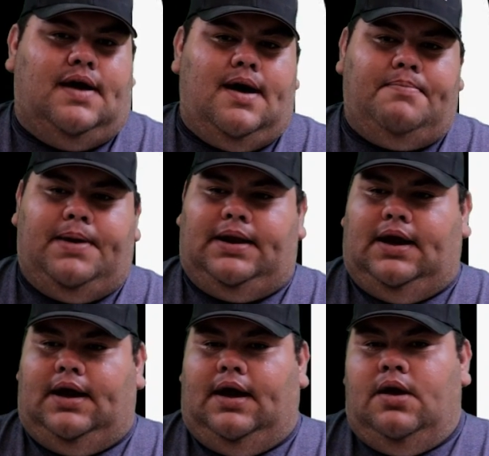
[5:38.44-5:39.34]
up, and
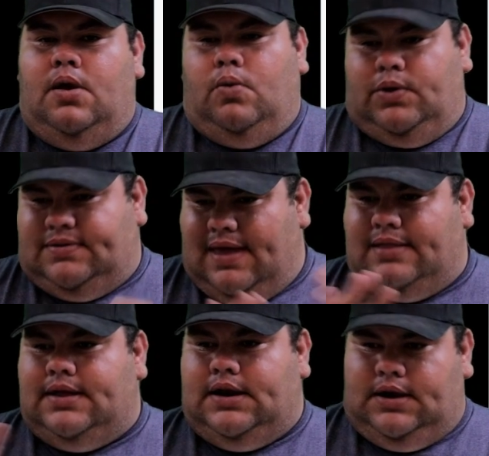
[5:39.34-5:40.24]
we
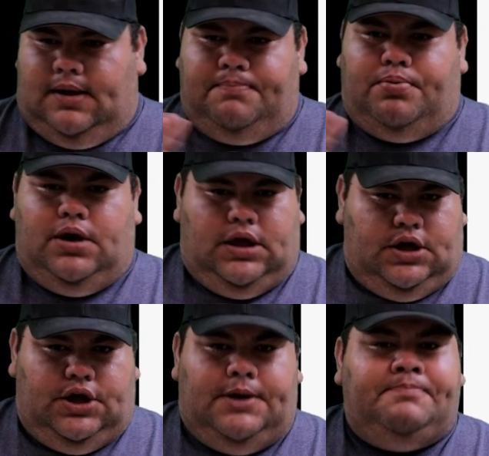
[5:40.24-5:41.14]
sanded it up pretty
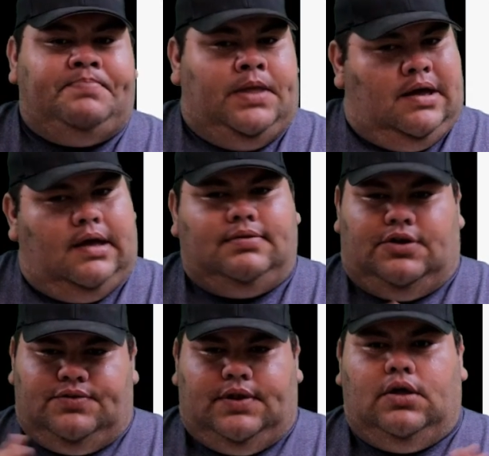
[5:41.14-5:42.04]
good.
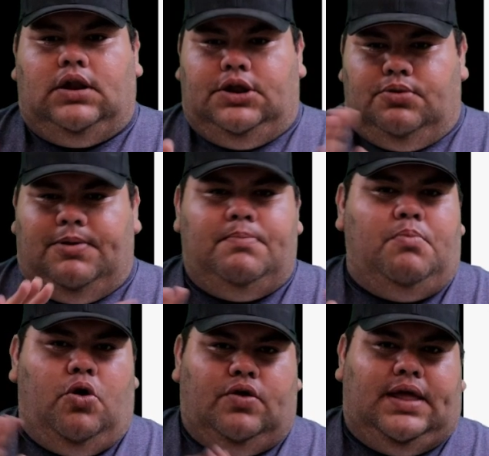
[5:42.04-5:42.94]
There's still a little bit
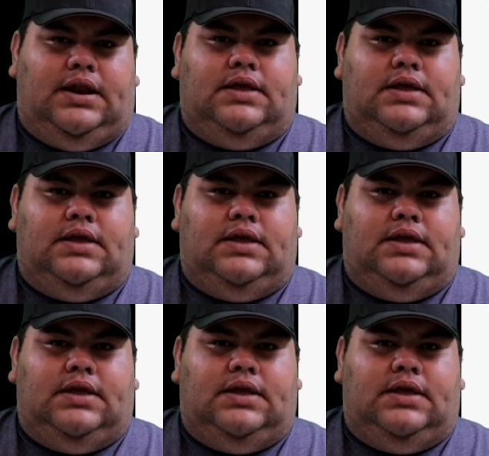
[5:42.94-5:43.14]
more that